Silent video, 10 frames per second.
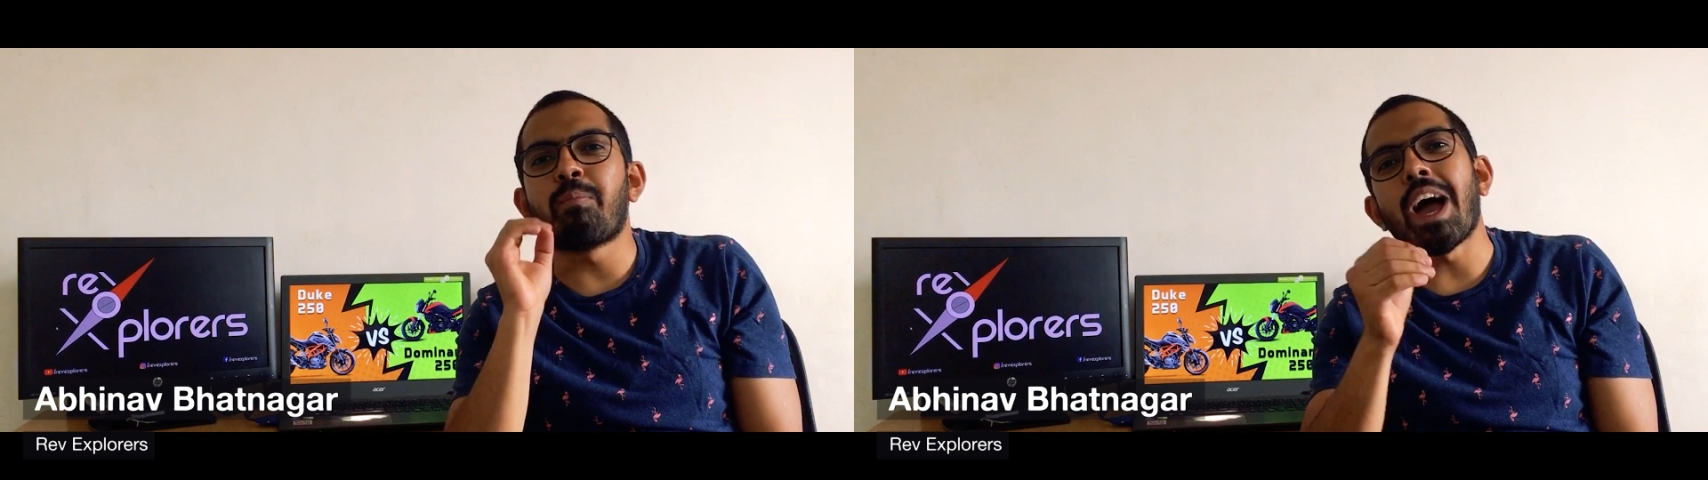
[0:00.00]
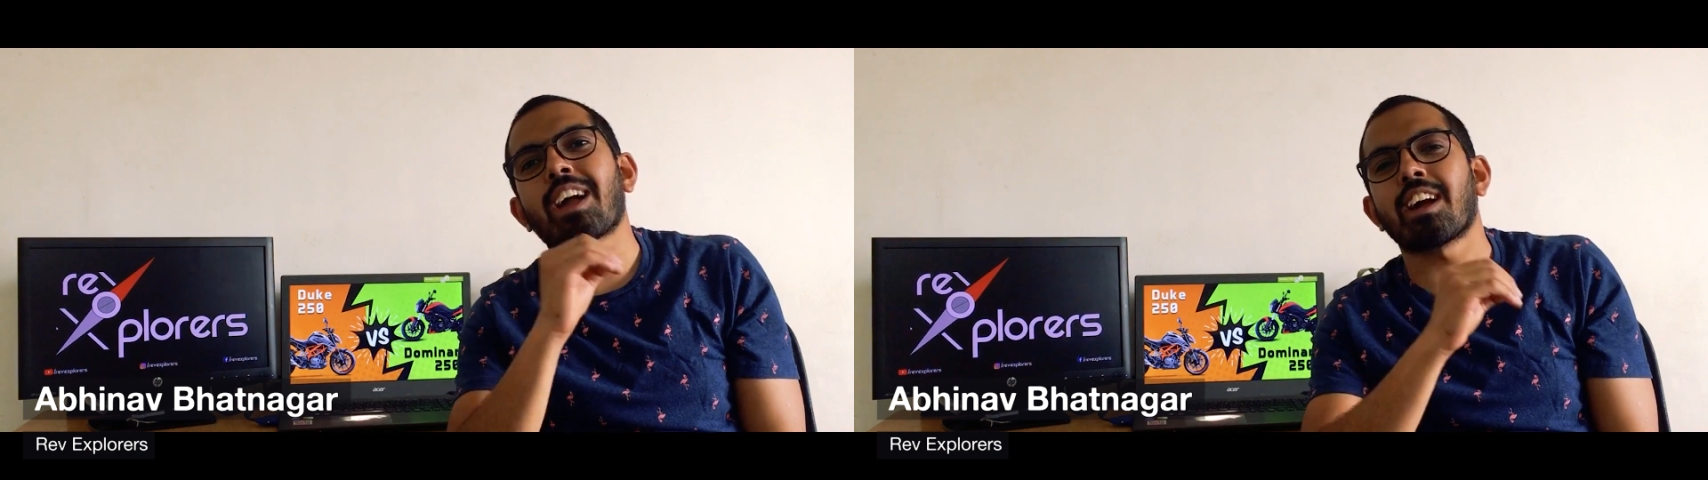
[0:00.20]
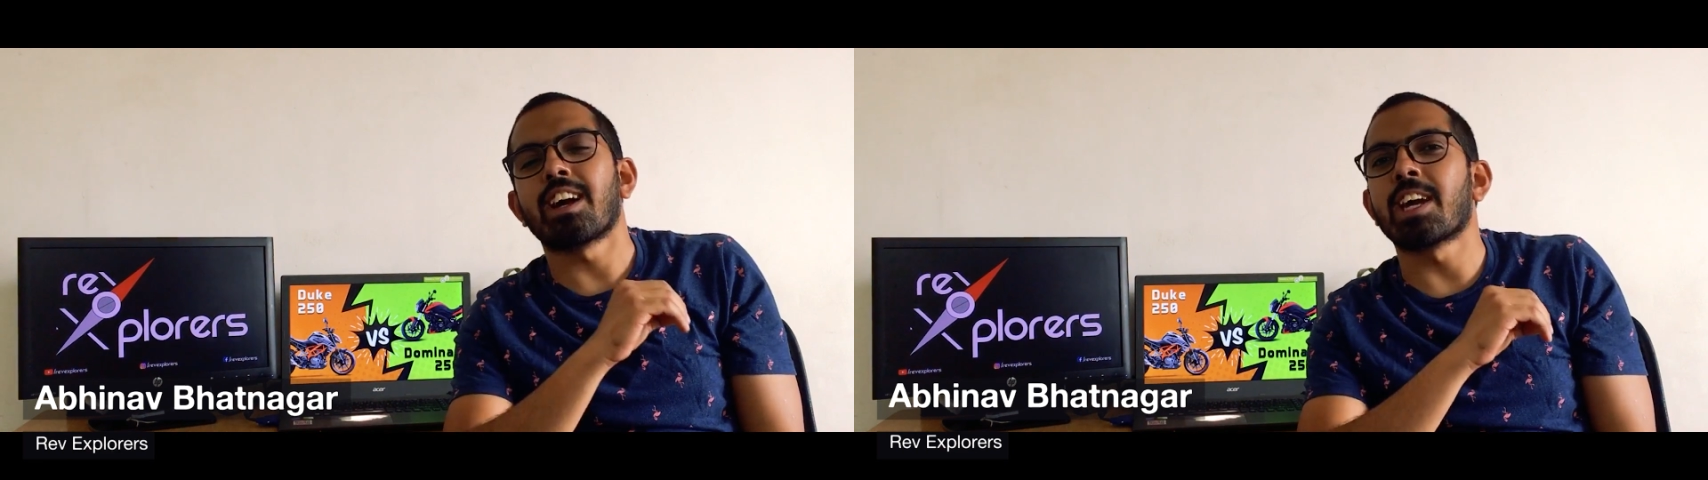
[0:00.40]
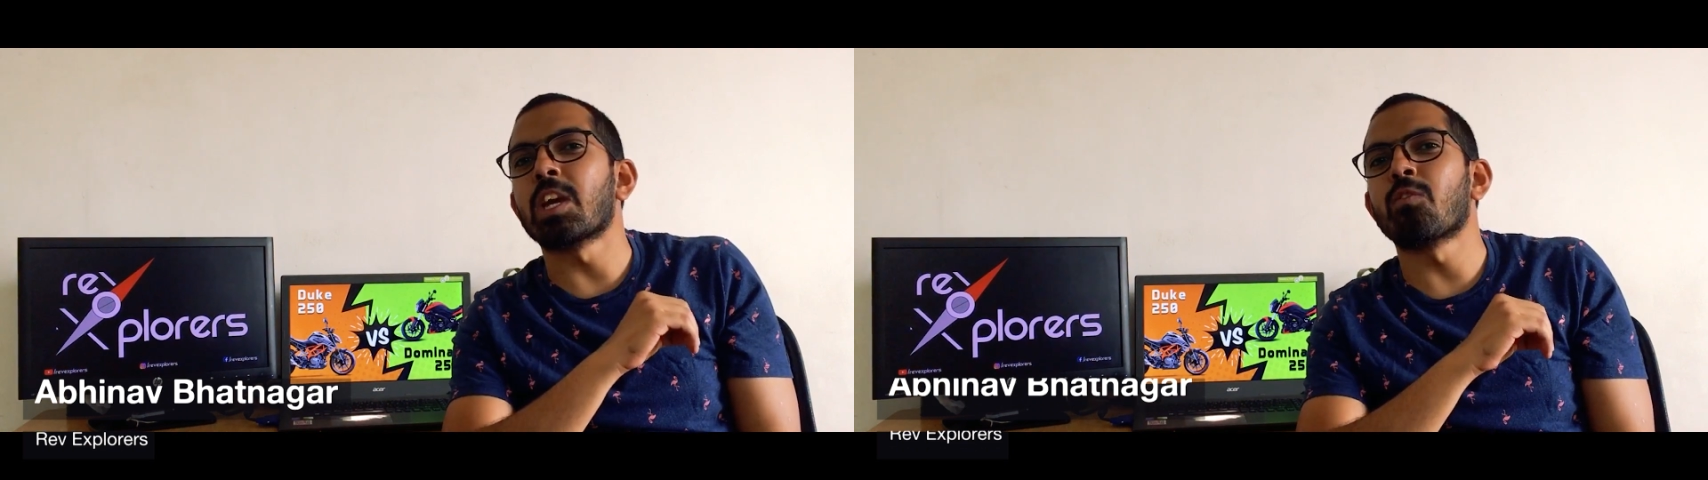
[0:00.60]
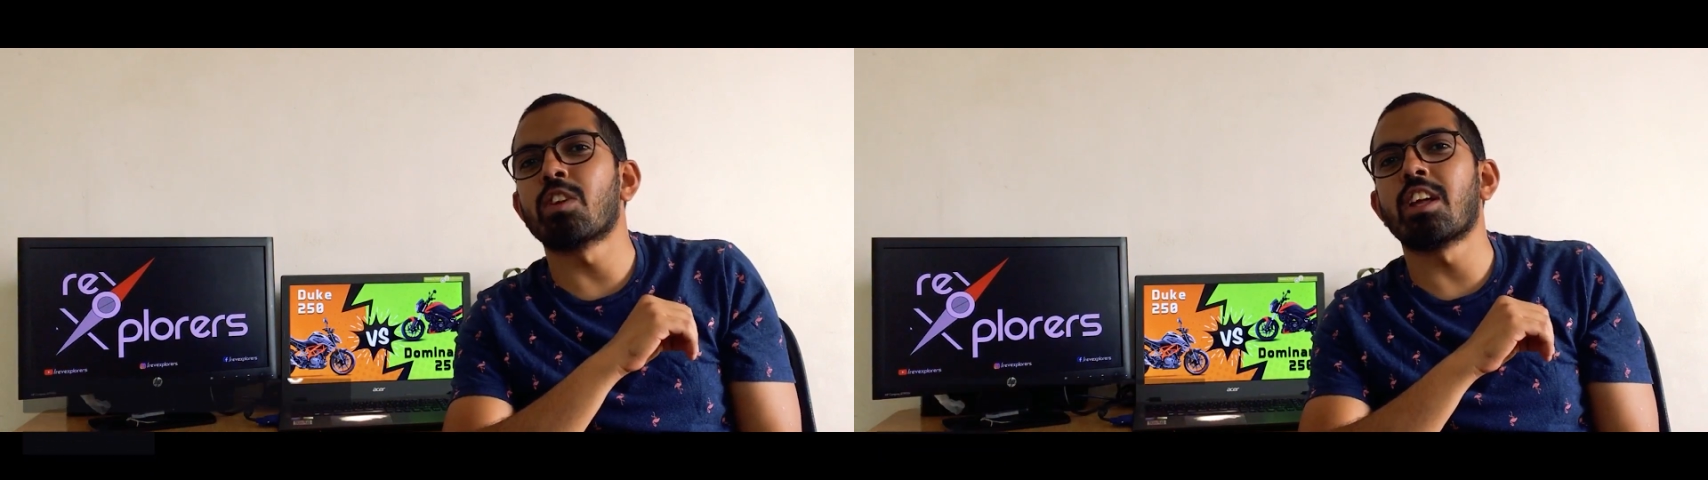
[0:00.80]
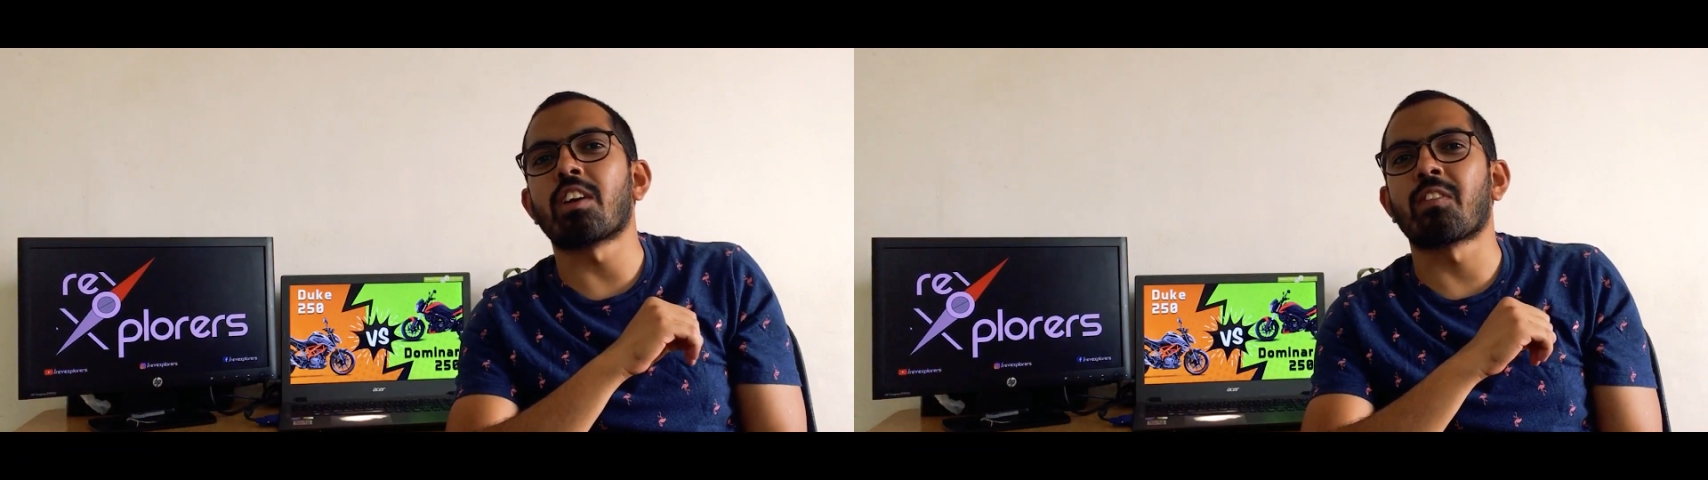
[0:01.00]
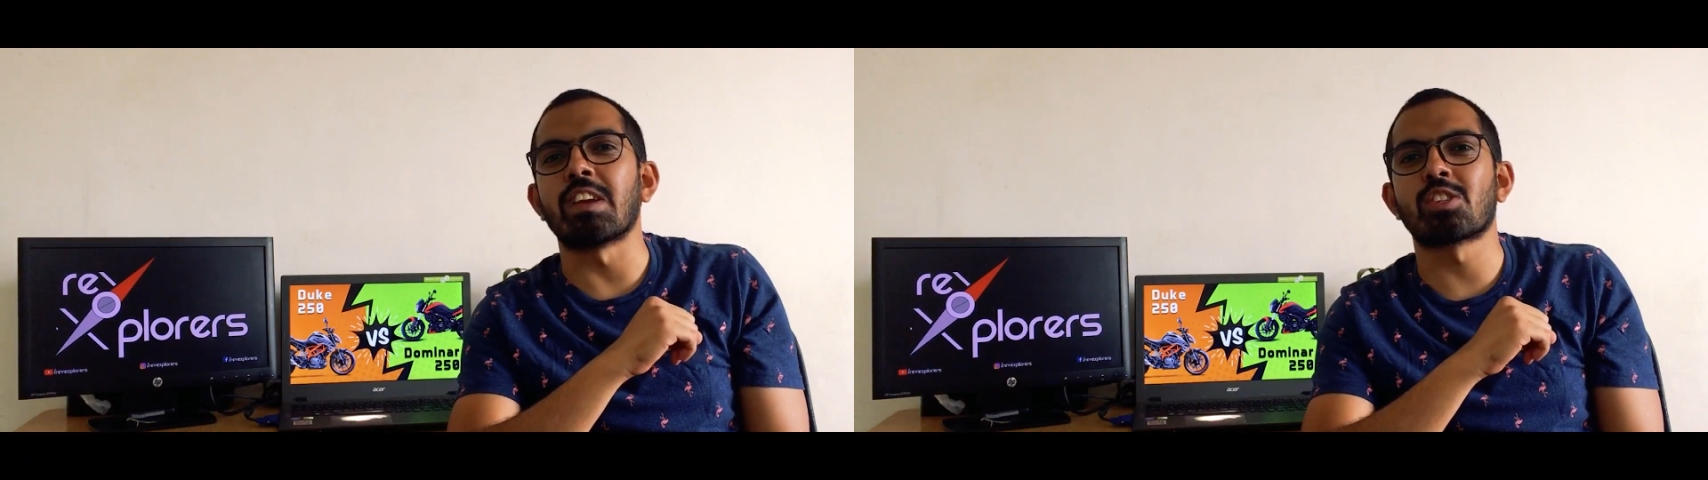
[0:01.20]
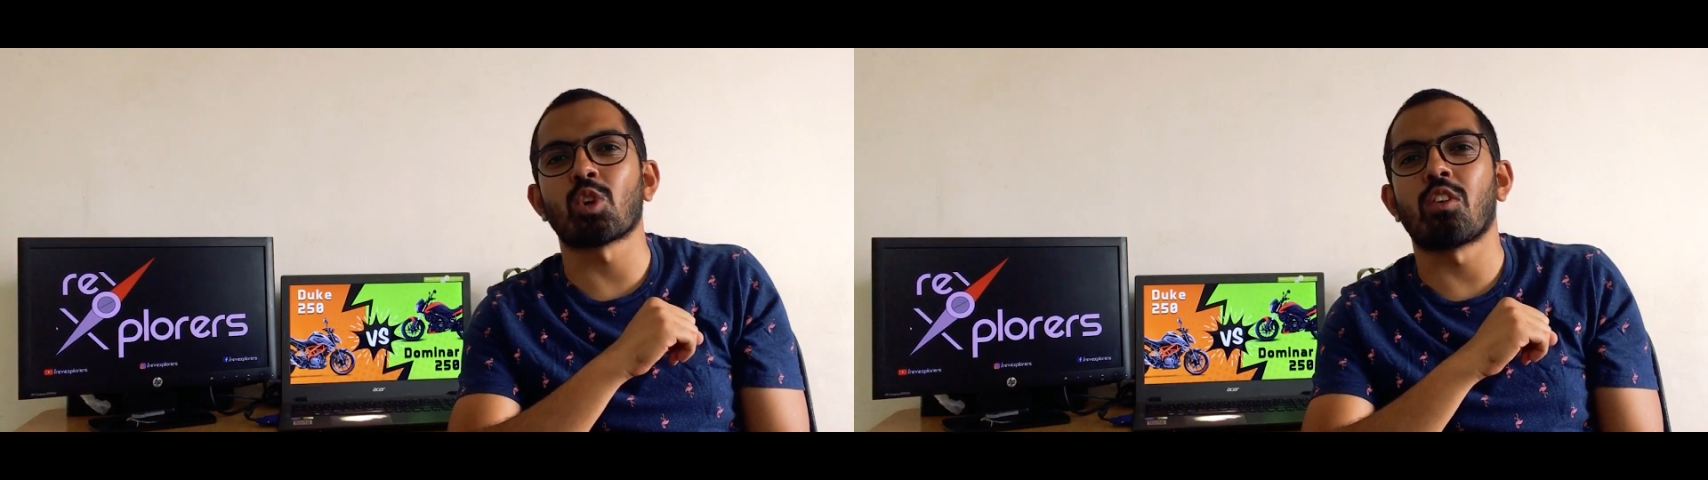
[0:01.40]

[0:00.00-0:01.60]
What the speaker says: back again with our face